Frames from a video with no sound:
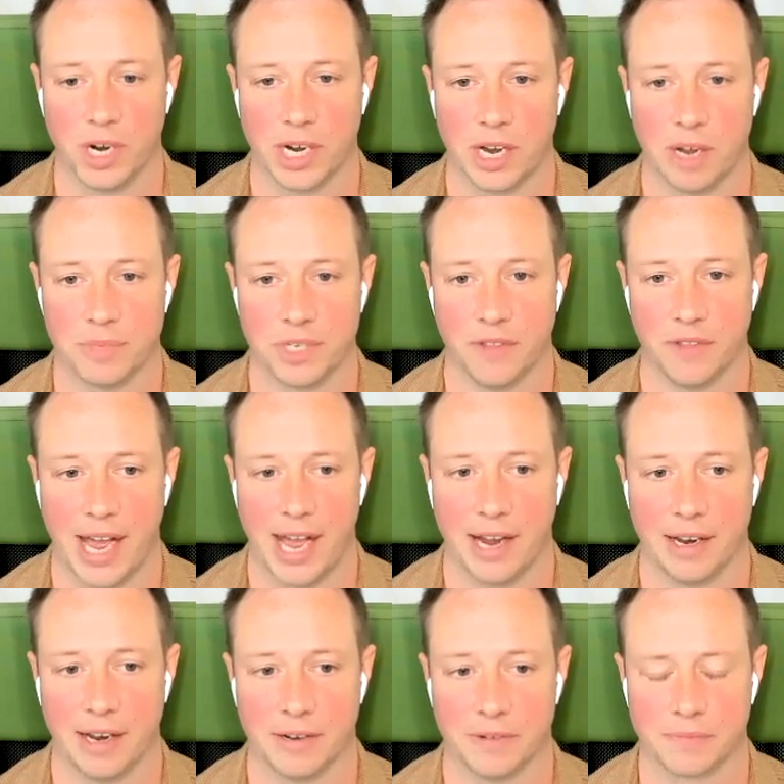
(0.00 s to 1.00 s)
it comes to
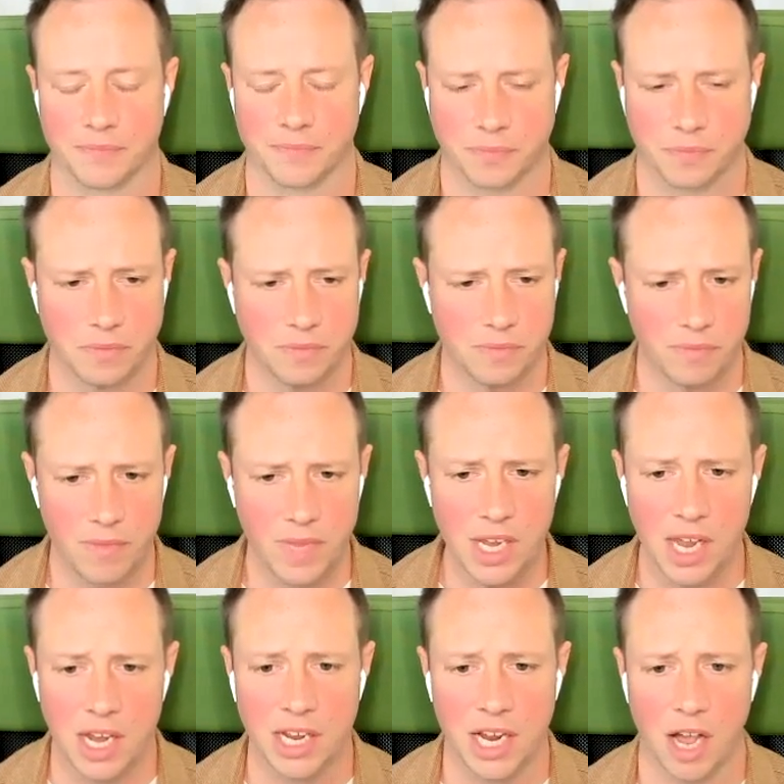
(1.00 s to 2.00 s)
that. And
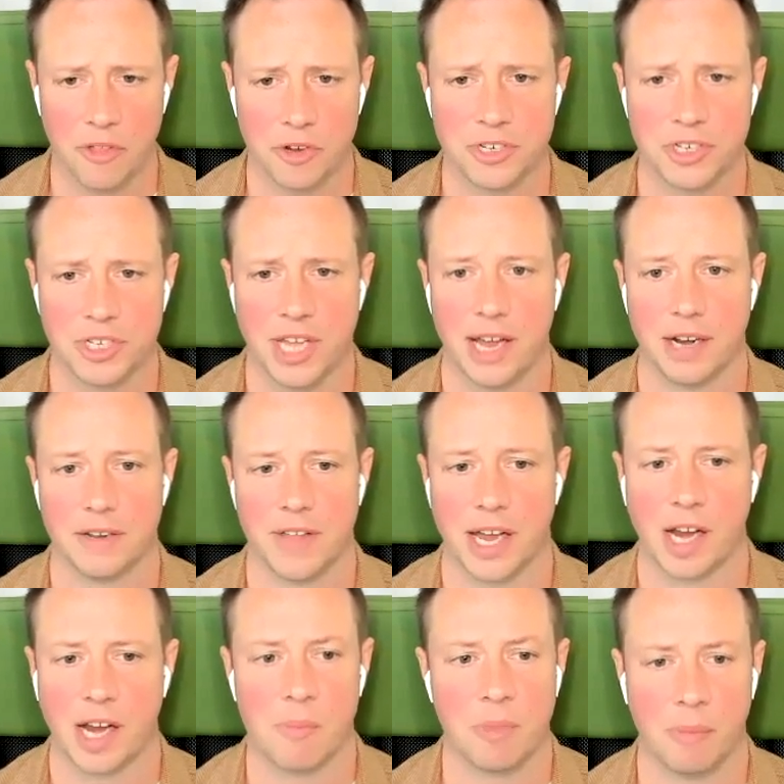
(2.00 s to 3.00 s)
any others
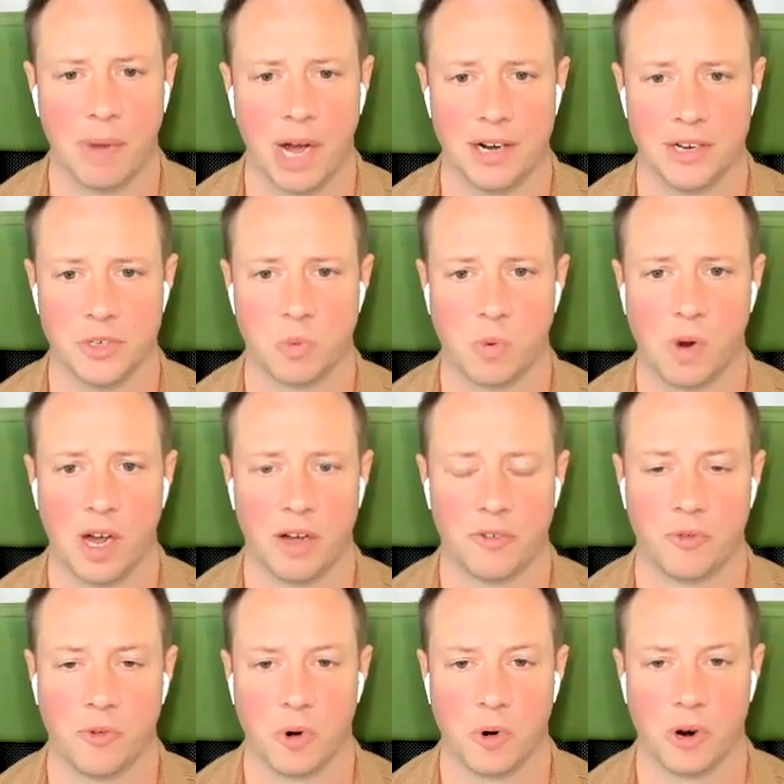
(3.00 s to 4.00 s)
that come to mind as well
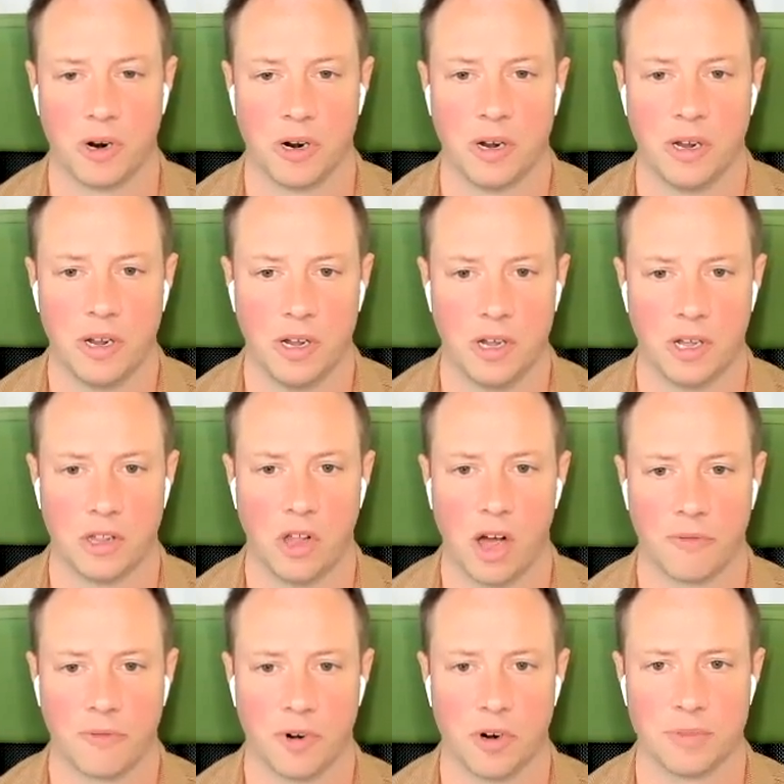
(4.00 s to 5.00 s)
for
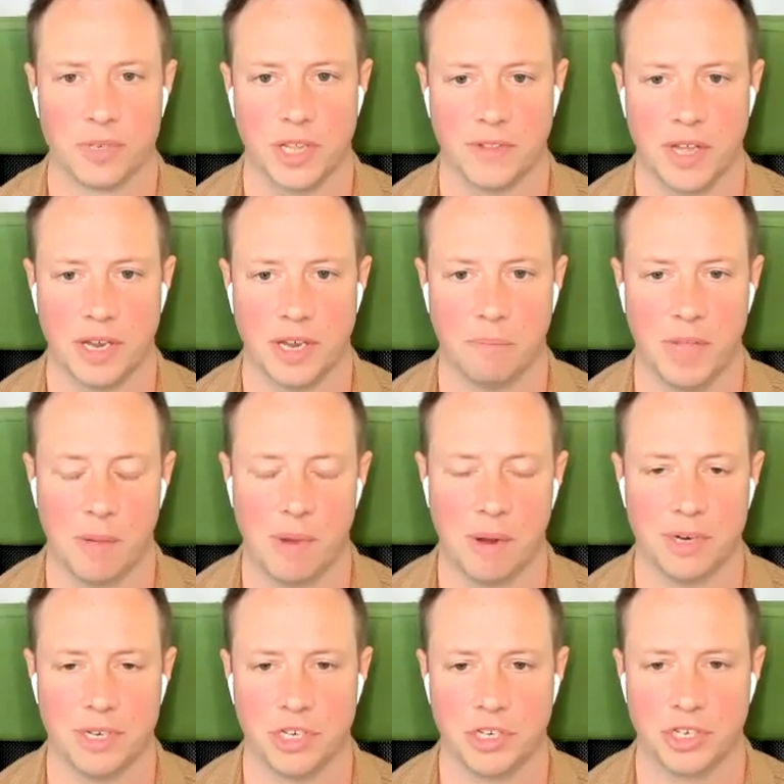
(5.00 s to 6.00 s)
law firms that they
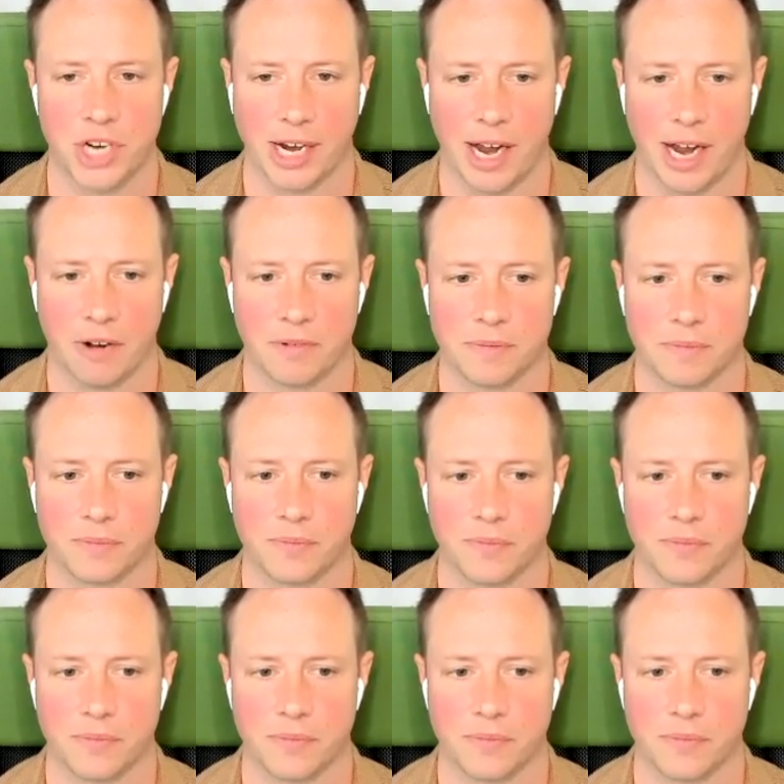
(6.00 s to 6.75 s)
maybe should check out?